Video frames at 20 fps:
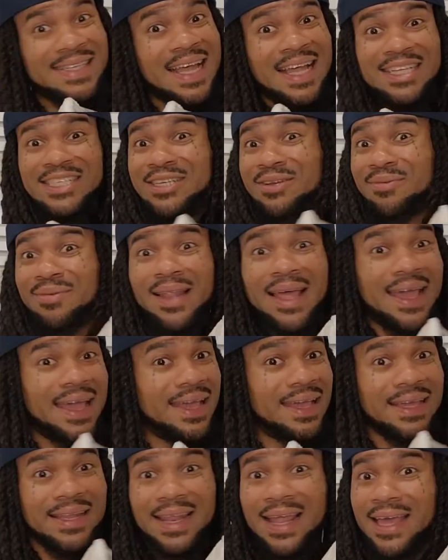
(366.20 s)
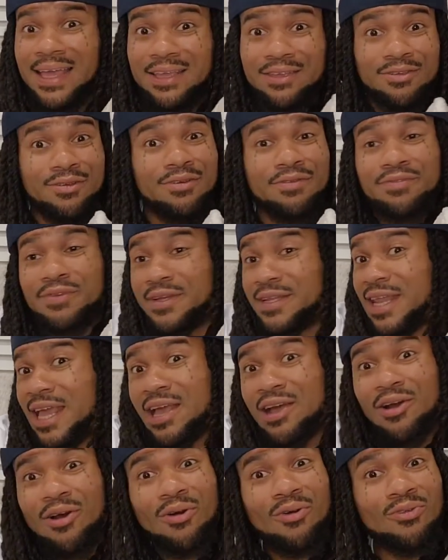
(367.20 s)
not your lane. Like, you'll
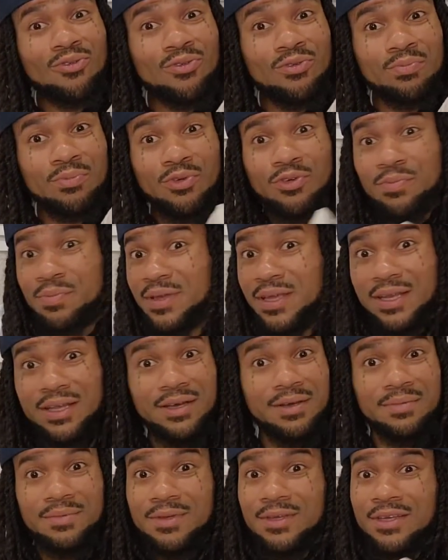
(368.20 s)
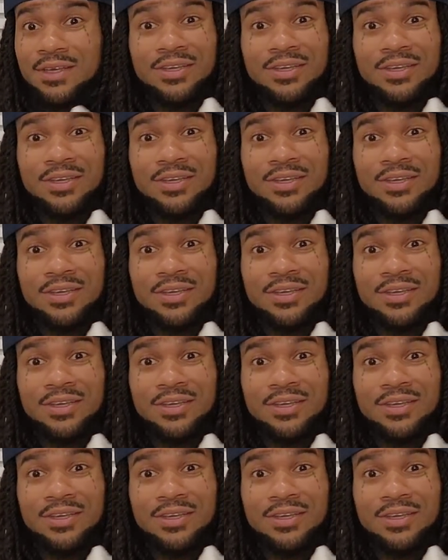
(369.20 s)
their whole movement up.